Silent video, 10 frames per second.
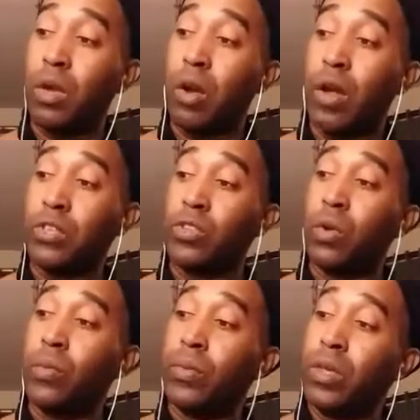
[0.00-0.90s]
All right,
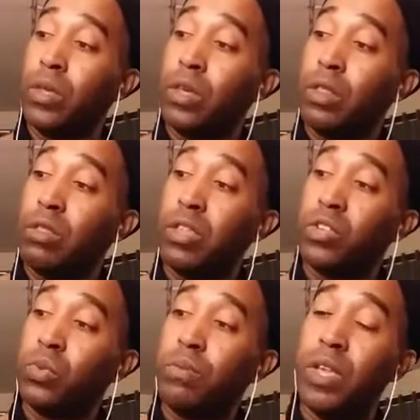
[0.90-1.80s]
so
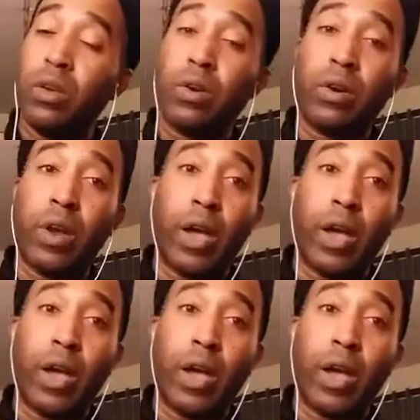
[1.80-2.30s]
this would be your